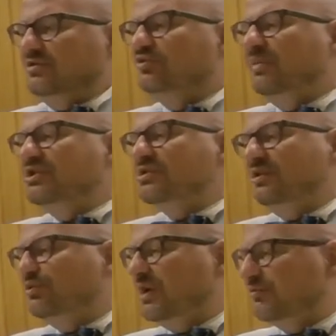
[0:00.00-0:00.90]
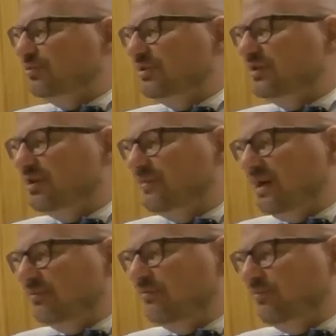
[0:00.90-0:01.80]
So basically, you have to
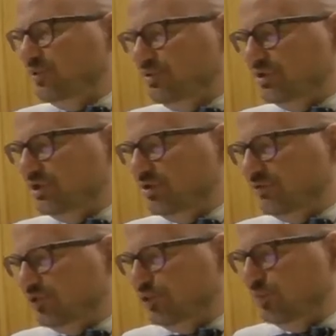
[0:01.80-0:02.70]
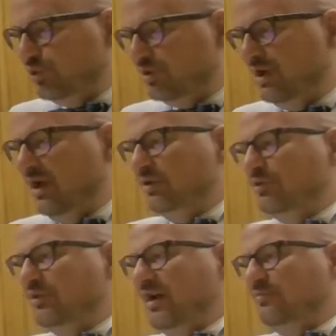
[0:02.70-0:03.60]
determine position of tumor,
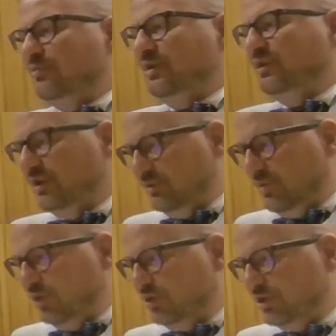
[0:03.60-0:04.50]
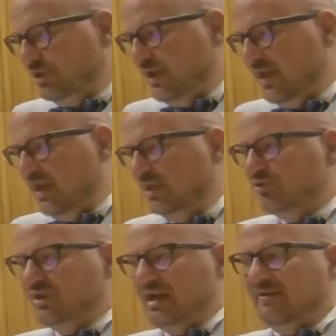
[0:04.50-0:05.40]
you have predict motion, and
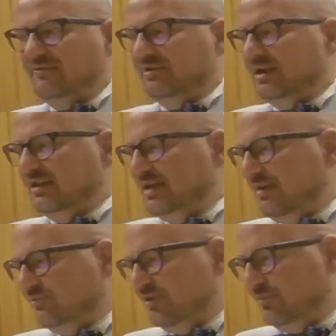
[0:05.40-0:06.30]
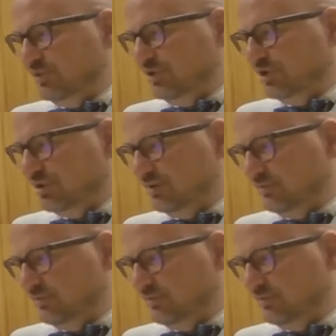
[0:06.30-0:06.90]
you have adapt the position.